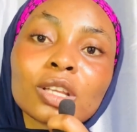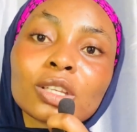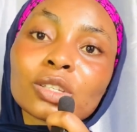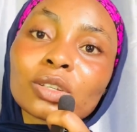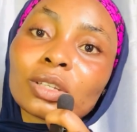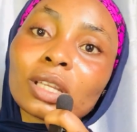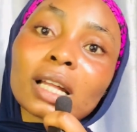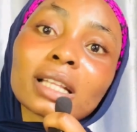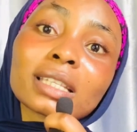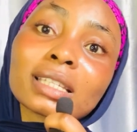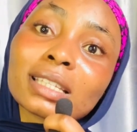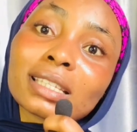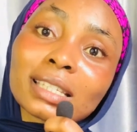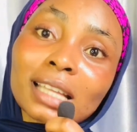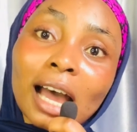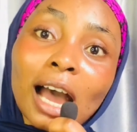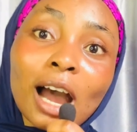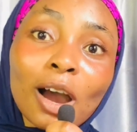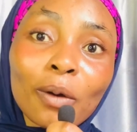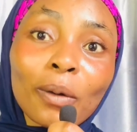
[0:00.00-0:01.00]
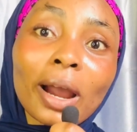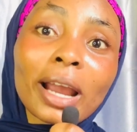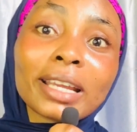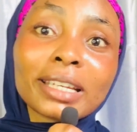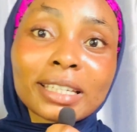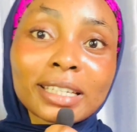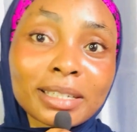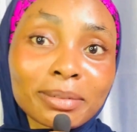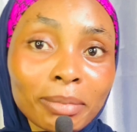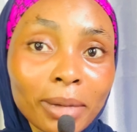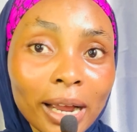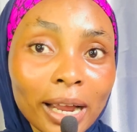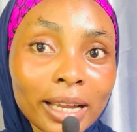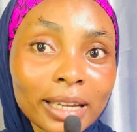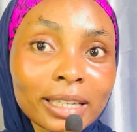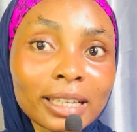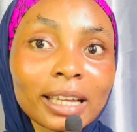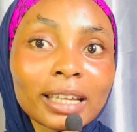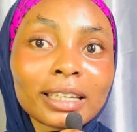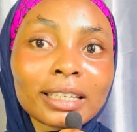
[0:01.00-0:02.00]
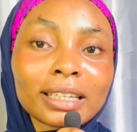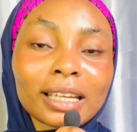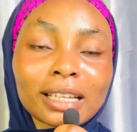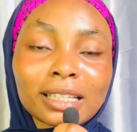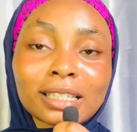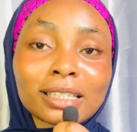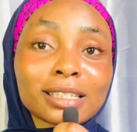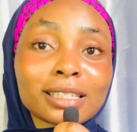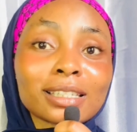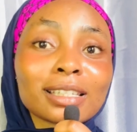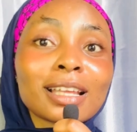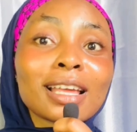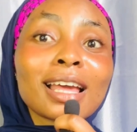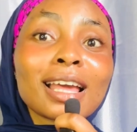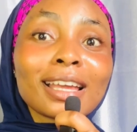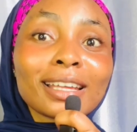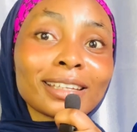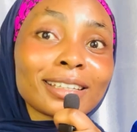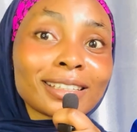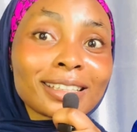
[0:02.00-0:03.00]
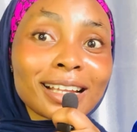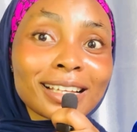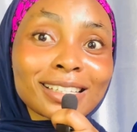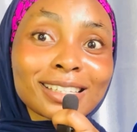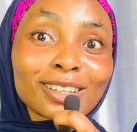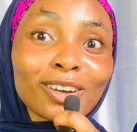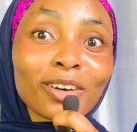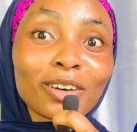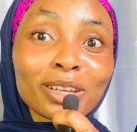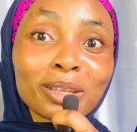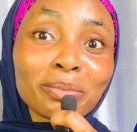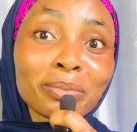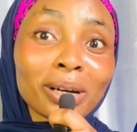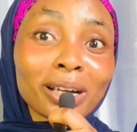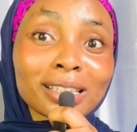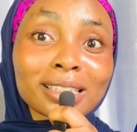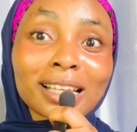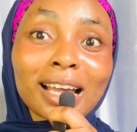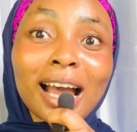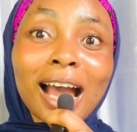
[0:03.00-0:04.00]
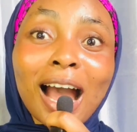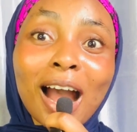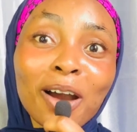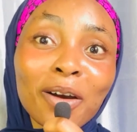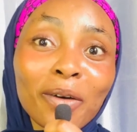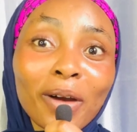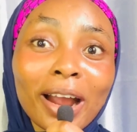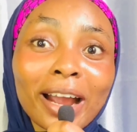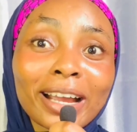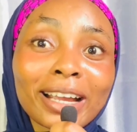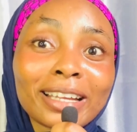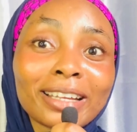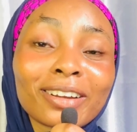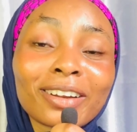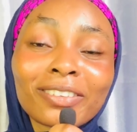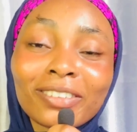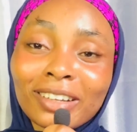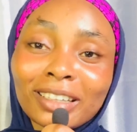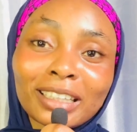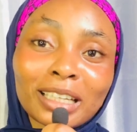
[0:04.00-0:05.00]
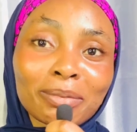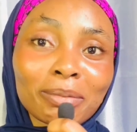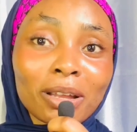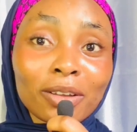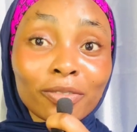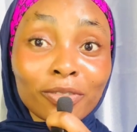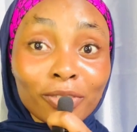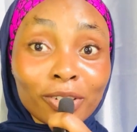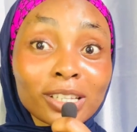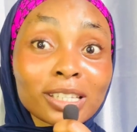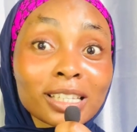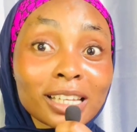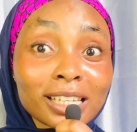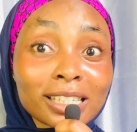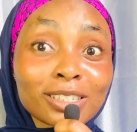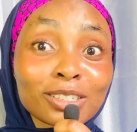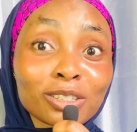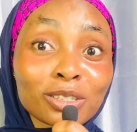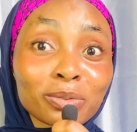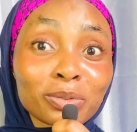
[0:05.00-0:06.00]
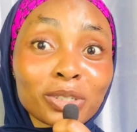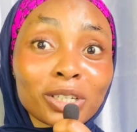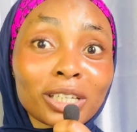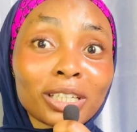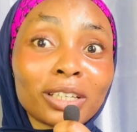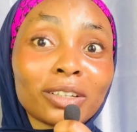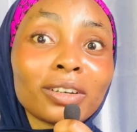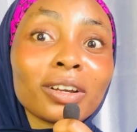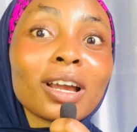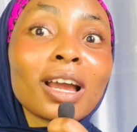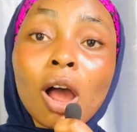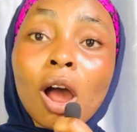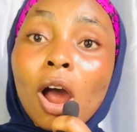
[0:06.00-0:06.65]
So that is how I did mine, and that's all about how I created my Faceless YouTube channel.